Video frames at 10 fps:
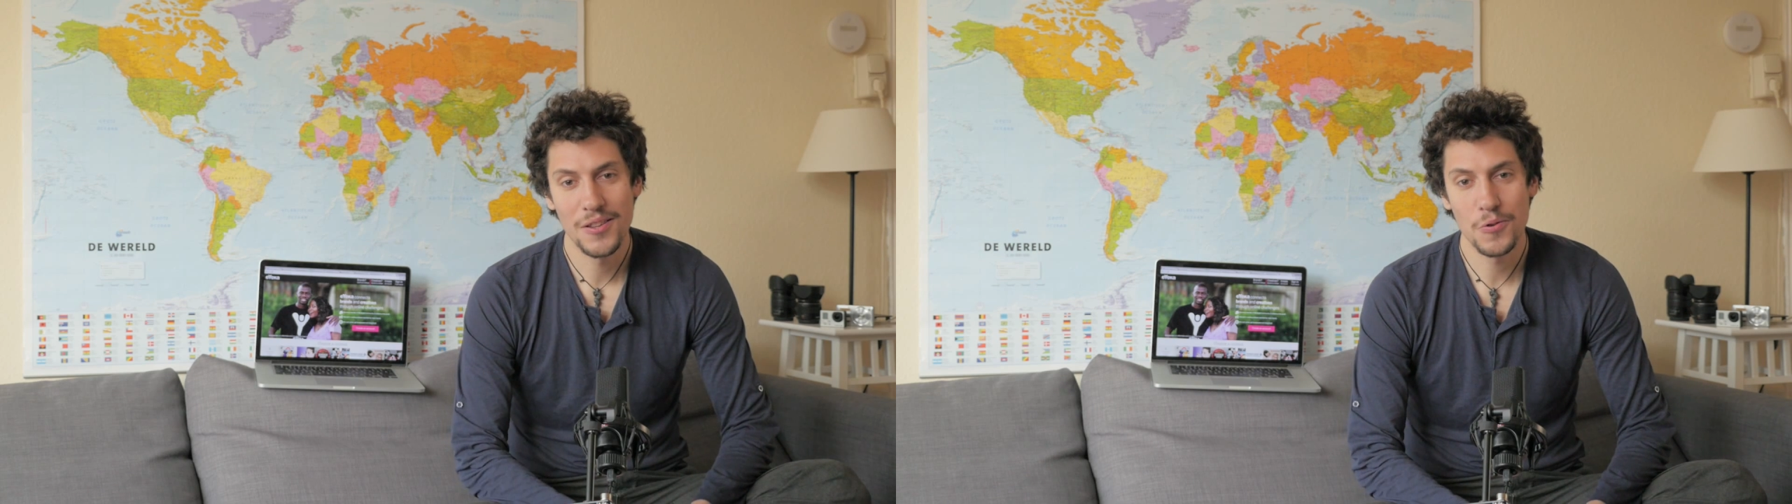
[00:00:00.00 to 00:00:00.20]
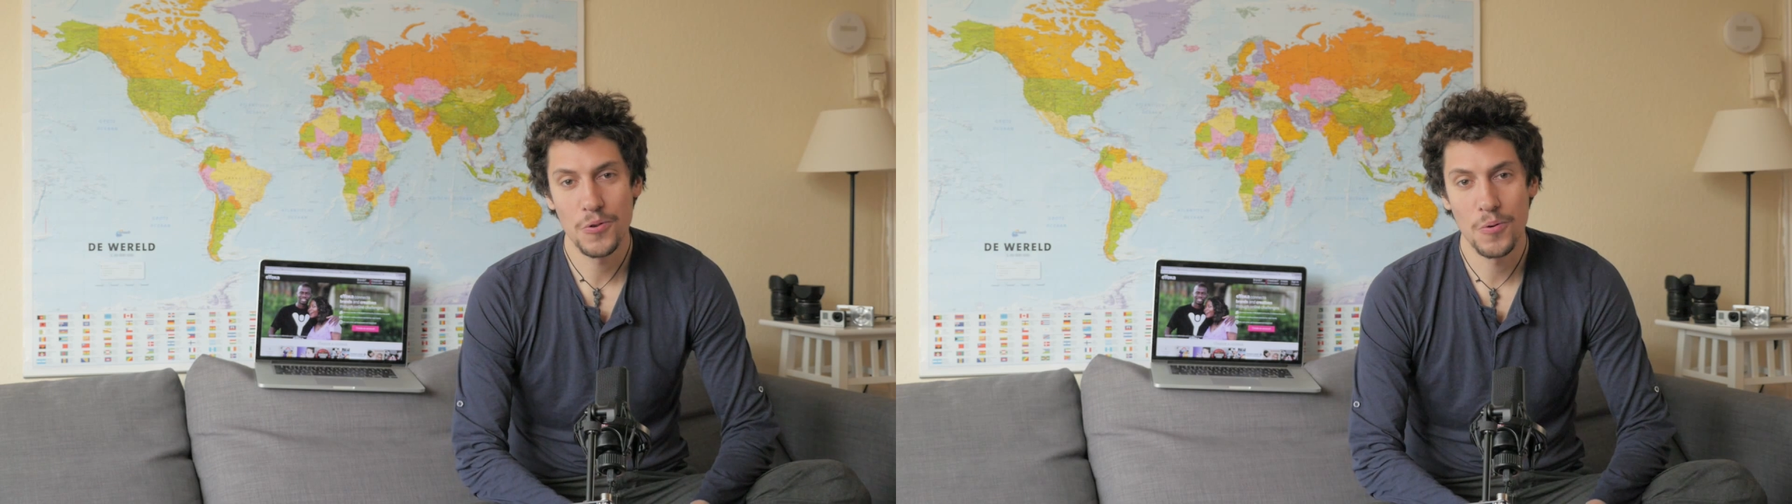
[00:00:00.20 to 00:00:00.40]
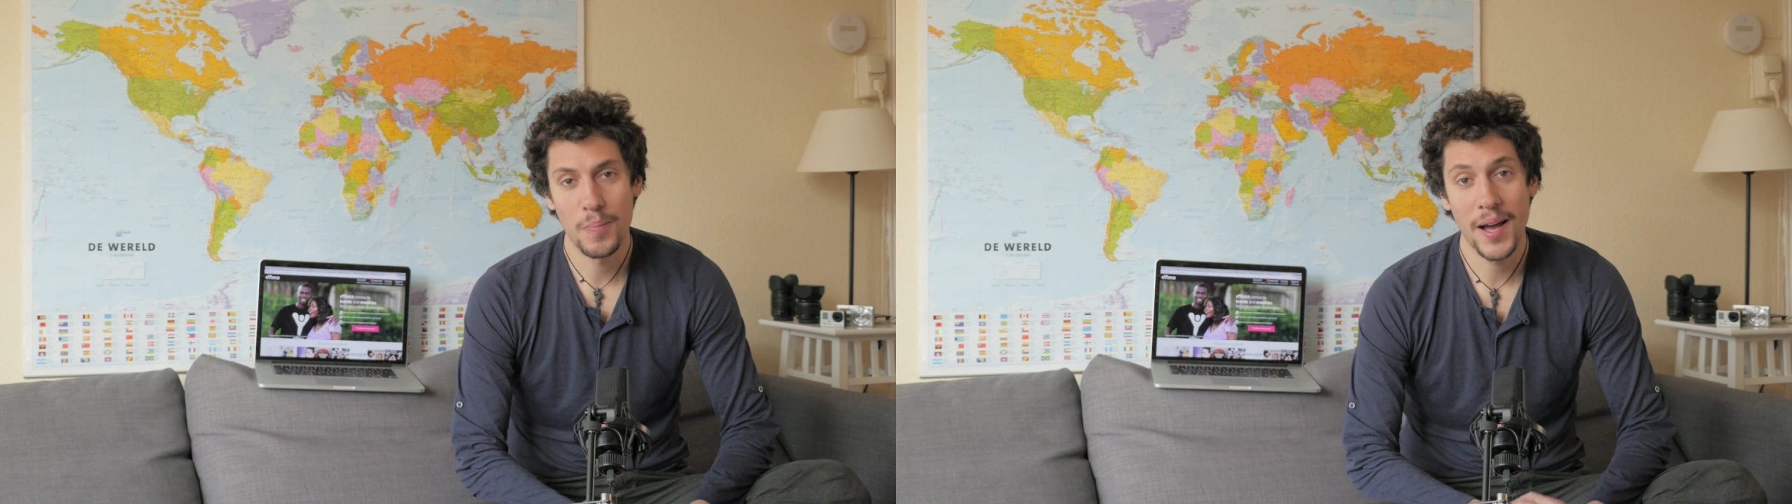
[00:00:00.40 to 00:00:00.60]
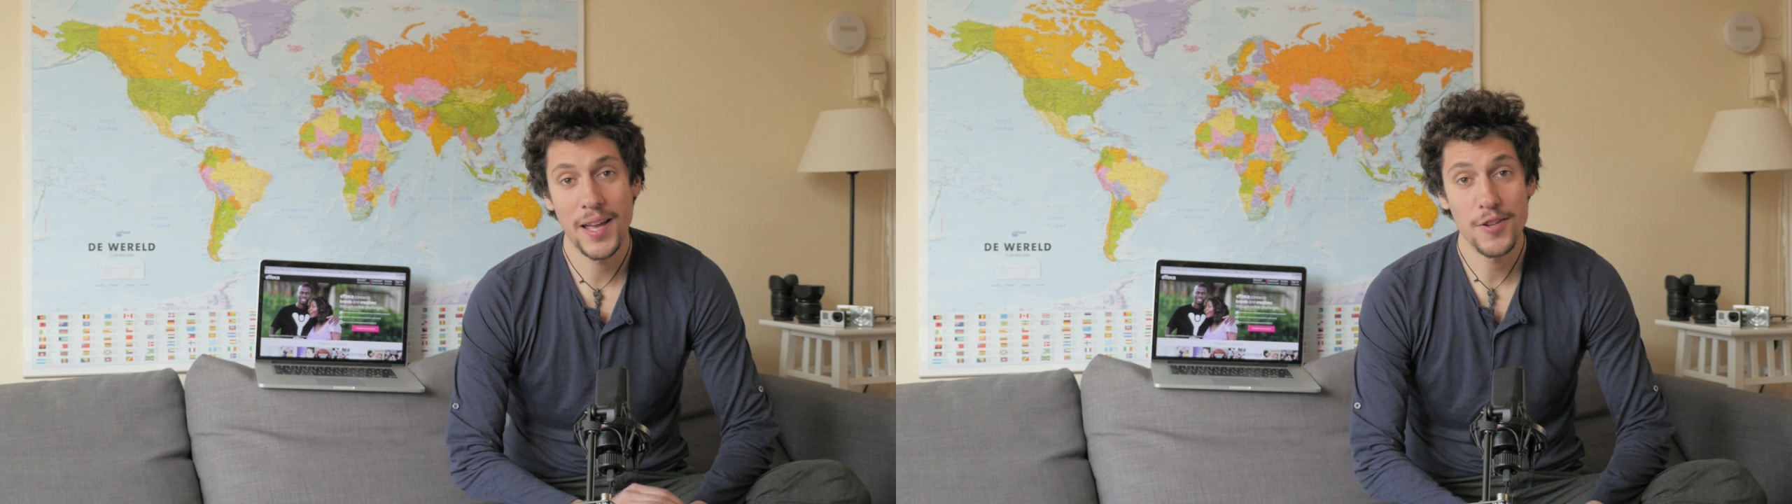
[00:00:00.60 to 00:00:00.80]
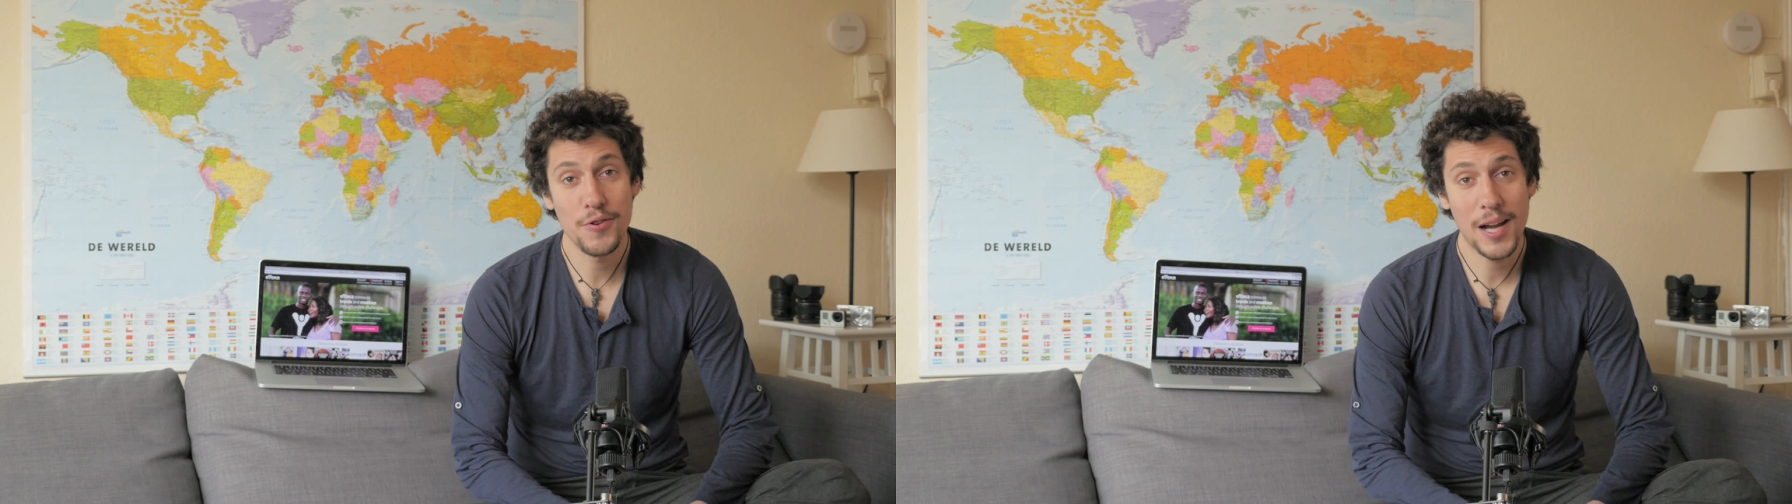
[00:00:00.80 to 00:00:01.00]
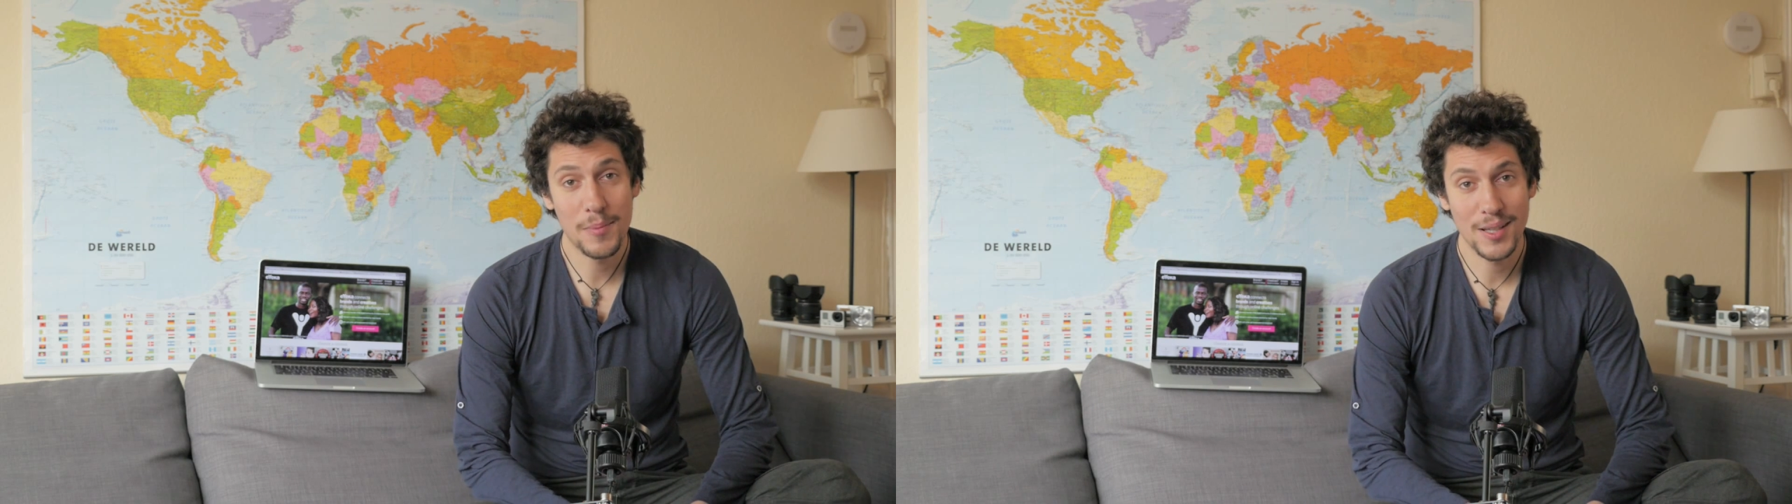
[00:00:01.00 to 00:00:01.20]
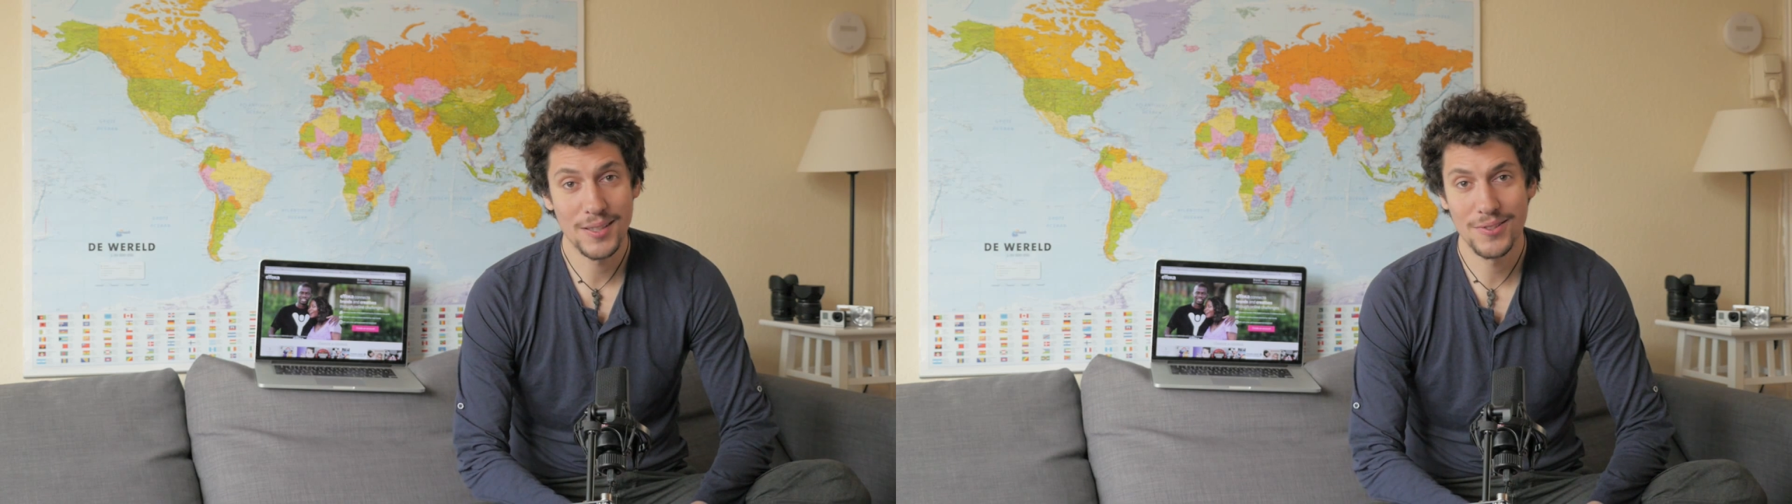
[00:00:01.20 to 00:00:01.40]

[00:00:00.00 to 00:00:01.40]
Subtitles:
to buy a new camera.